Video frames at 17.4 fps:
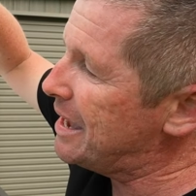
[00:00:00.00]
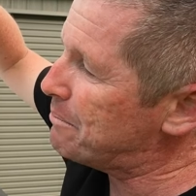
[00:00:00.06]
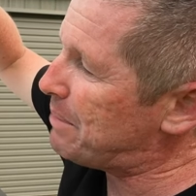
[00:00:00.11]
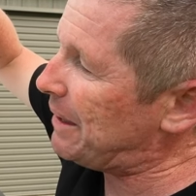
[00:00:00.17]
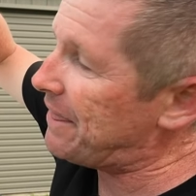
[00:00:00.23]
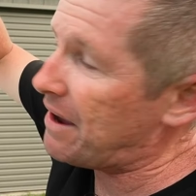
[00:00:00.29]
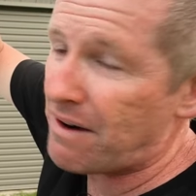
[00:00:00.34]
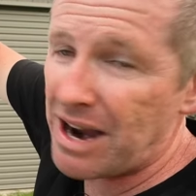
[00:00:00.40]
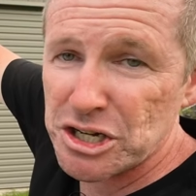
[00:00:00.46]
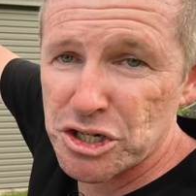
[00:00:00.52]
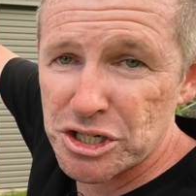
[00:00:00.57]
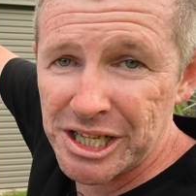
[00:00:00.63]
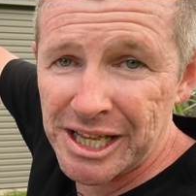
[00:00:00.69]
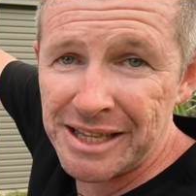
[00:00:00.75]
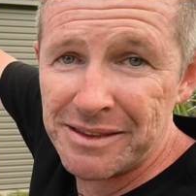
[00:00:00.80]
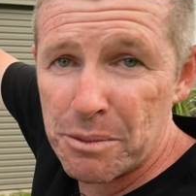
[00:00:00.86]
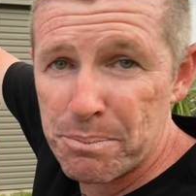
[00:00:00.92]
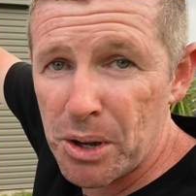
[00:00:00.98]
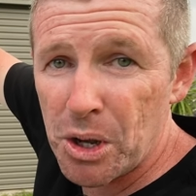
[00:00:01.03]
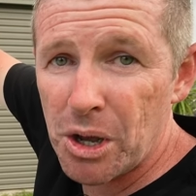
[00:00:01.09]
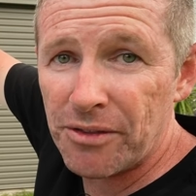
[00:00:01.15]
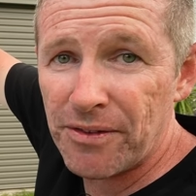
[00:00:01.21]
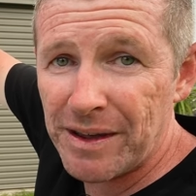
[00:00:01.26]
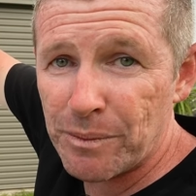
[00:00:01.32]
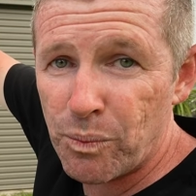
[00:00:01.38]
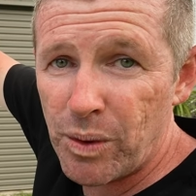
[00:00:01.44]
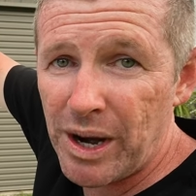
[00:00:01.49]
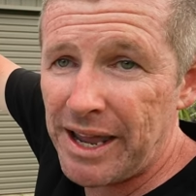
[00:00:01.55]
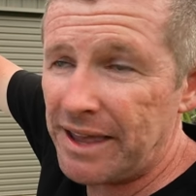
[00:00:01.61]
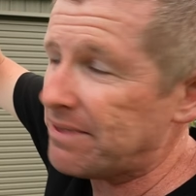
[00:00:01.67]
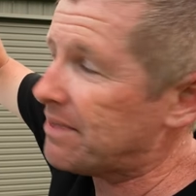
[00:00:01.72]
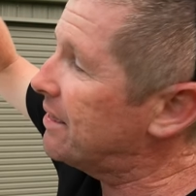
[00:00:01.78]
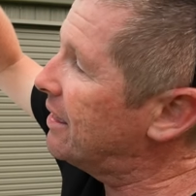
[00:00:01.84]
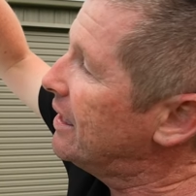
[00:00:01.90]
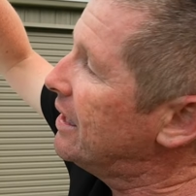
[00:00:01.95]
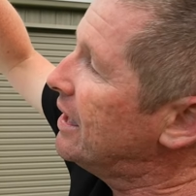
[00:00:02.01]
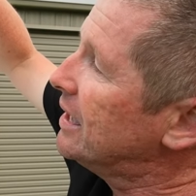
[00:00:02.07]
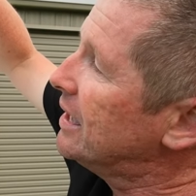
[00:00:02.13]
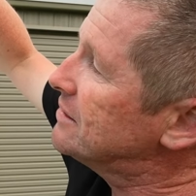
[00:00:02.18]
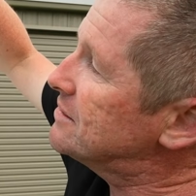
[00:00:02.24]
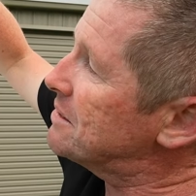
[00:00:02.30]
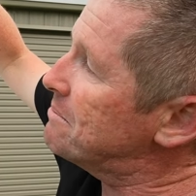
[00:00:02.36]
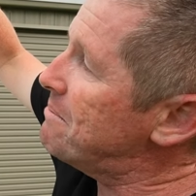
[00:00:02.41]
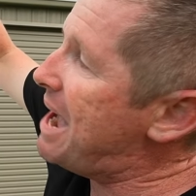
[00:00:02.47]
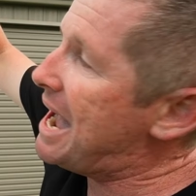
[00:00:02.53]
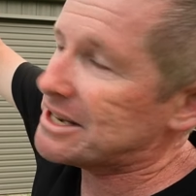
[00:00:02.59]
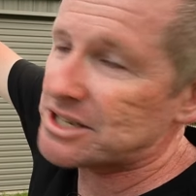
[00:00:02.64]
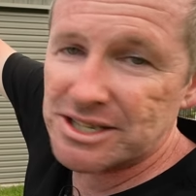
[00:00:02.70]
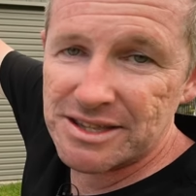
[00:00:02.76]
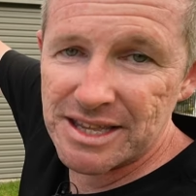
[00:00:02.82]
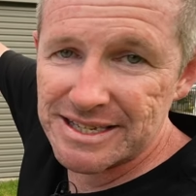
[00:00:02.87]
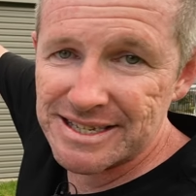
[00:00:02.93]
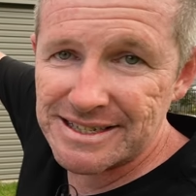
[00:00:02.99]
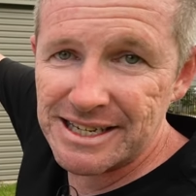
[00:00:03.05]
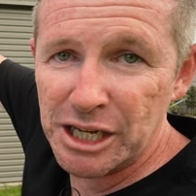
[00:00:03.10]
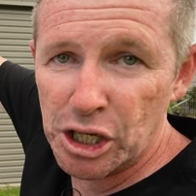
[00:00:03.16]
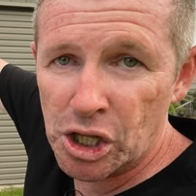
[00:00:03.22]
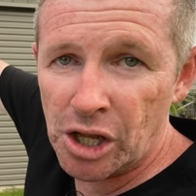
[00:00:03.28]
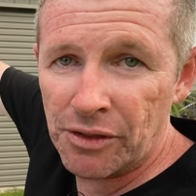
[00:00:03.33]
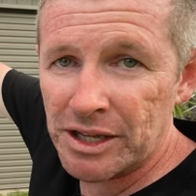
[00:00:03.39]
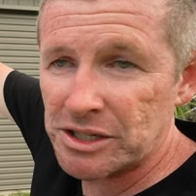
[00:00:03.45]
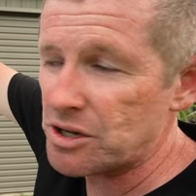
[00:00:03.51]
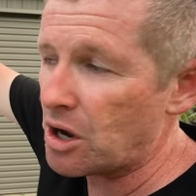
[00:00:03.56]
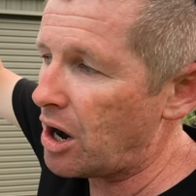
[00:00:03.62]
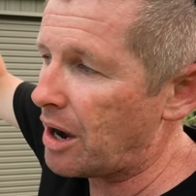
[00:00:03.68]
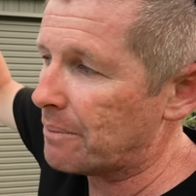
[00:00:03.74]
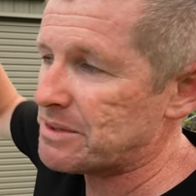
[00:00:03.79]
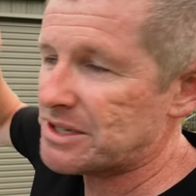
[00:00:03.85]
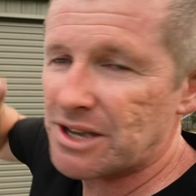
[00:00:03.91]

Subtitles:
but they're actually the perfect width to match the steel on the top.